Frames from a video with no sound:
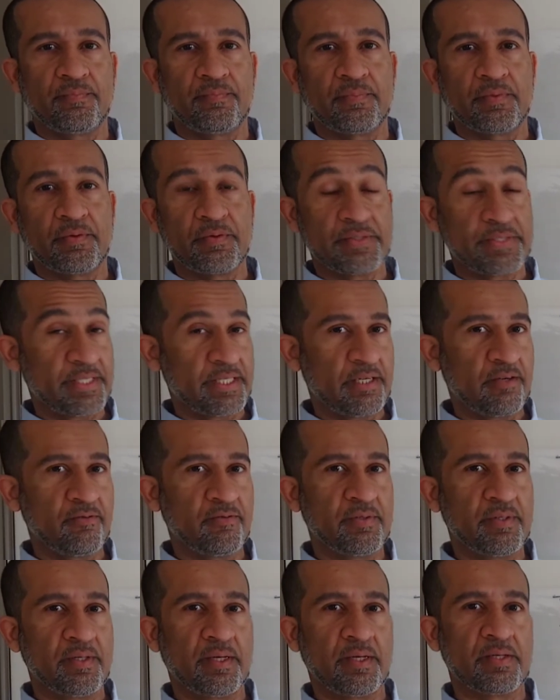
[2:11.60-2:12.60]
received
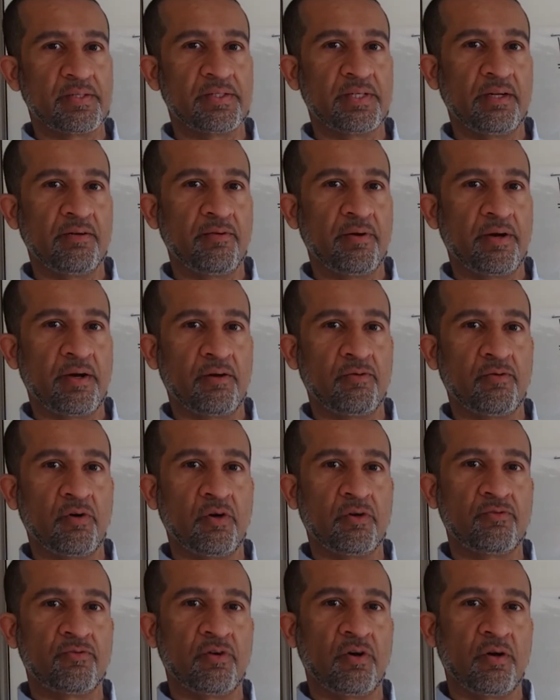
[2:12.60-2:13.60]
a silver award
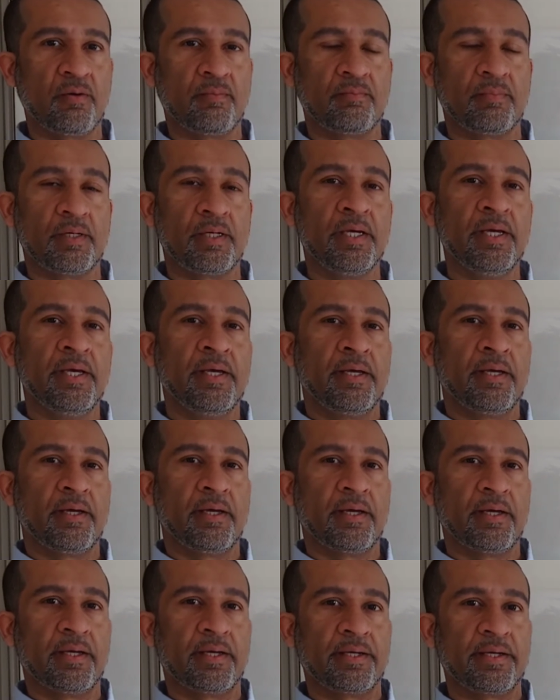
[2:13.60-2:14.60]
from
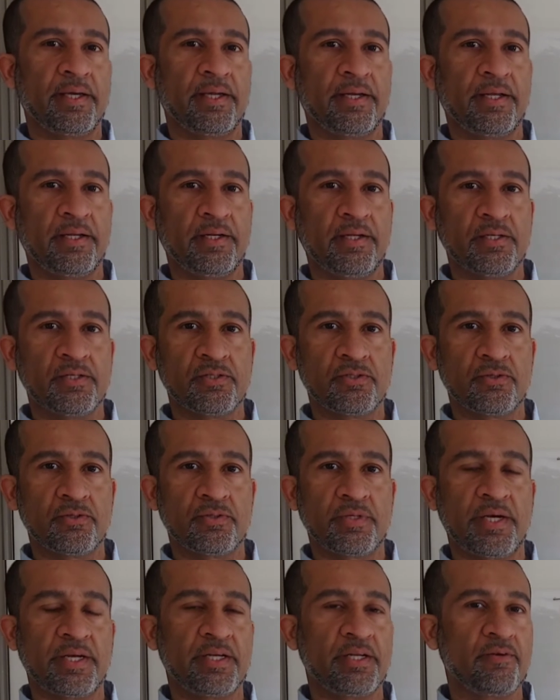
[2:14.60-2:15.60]
Canadian
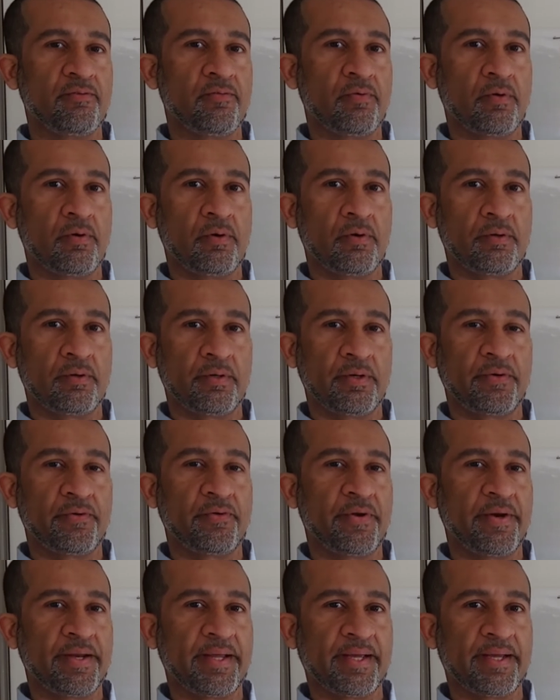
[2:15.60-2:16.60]
Society for
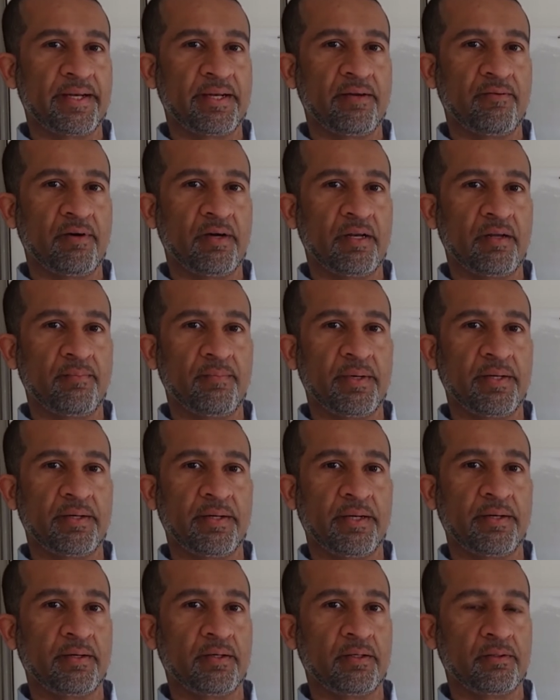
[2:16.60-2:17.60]
Training and Development
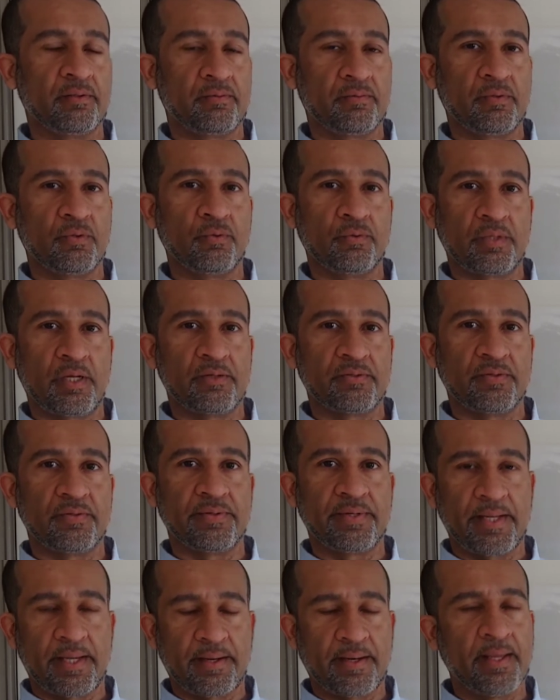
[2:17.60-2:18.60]
in
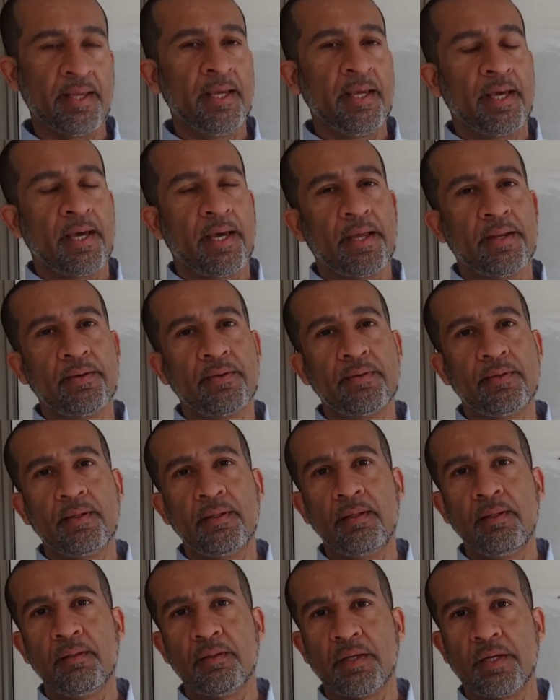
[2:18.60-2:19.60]
2010.
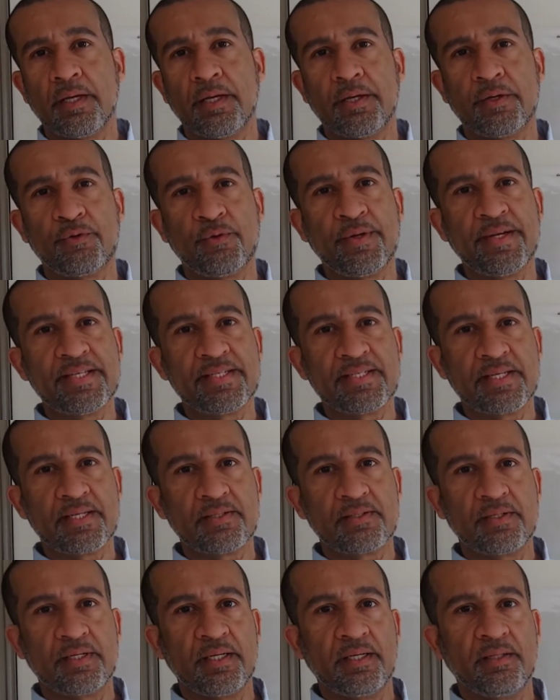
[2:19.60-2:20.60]
Until
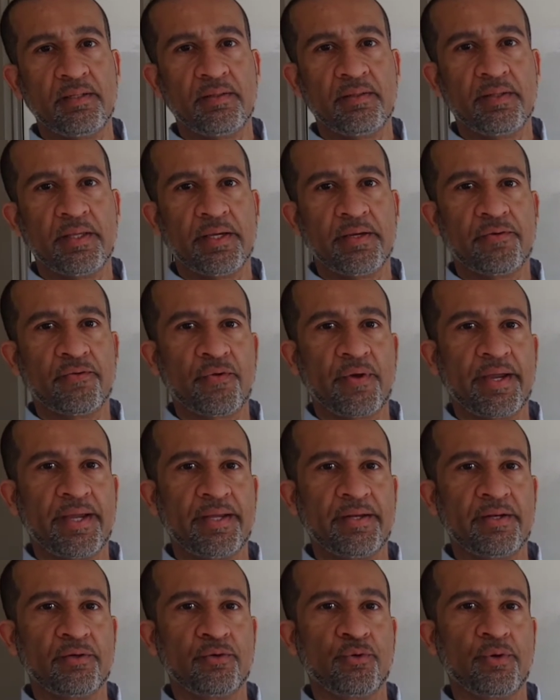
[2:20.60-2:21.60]
2016, they
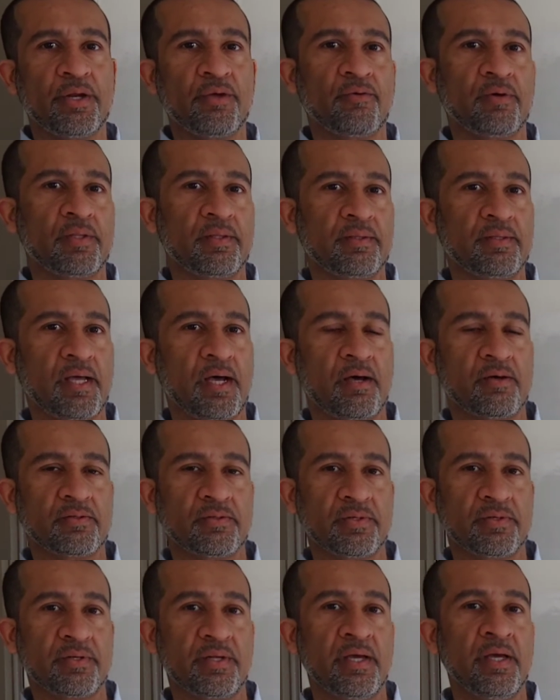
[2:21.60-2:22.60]
trained
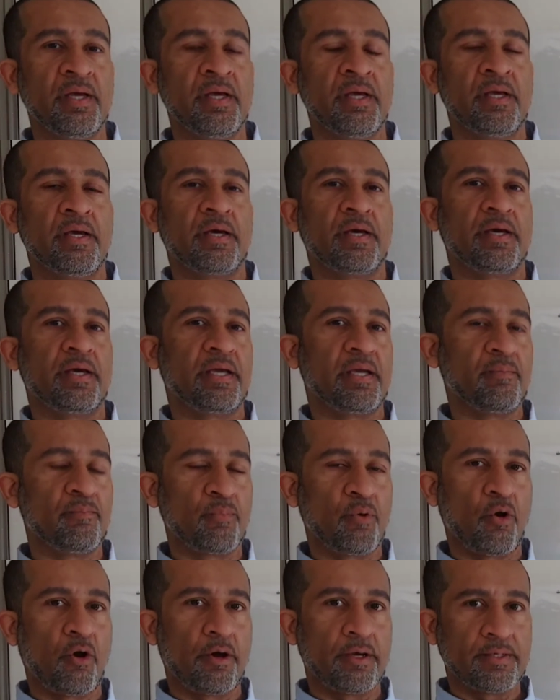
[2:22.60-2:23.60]
21,000
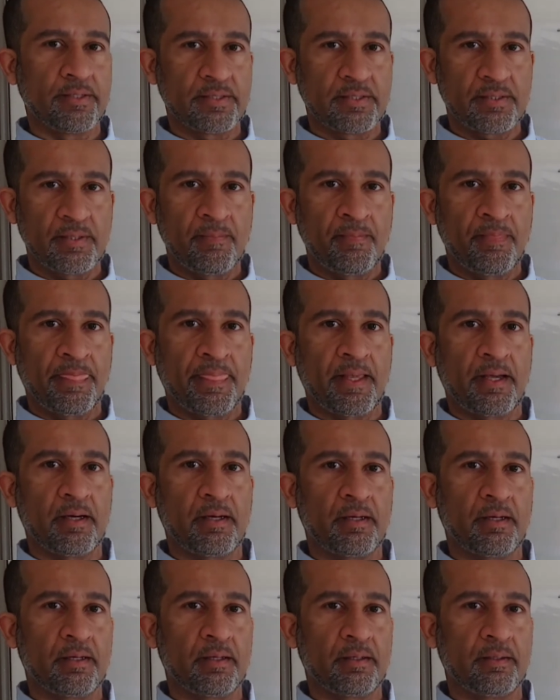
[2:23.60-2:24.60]
employees
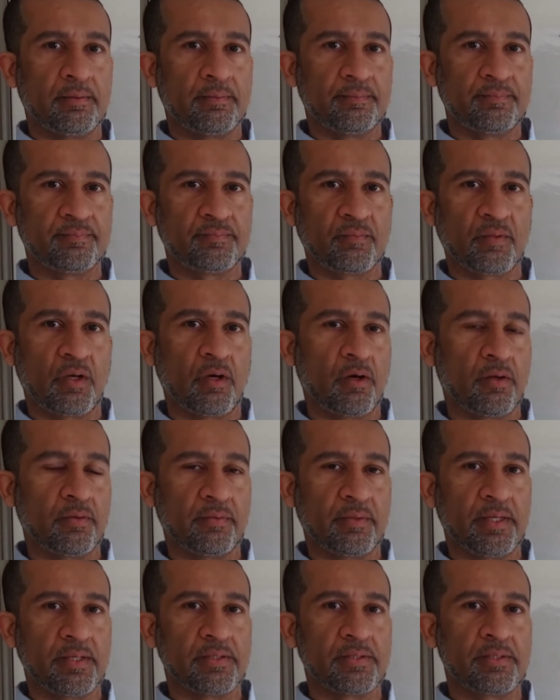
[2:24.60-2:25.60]
on
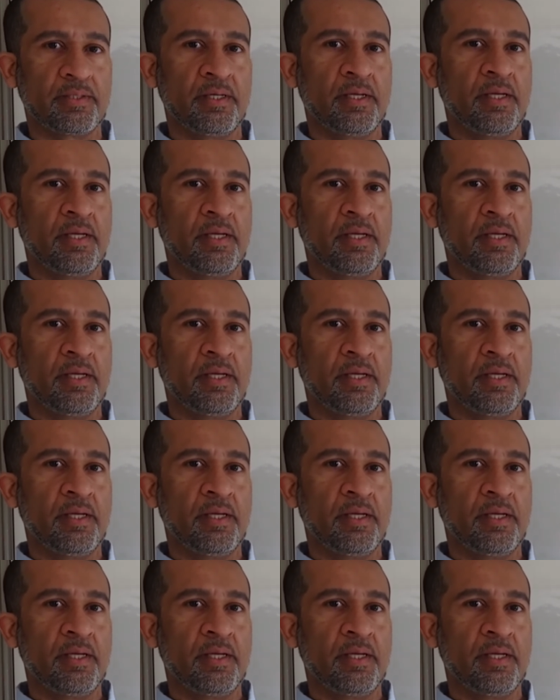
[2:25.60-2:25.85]
this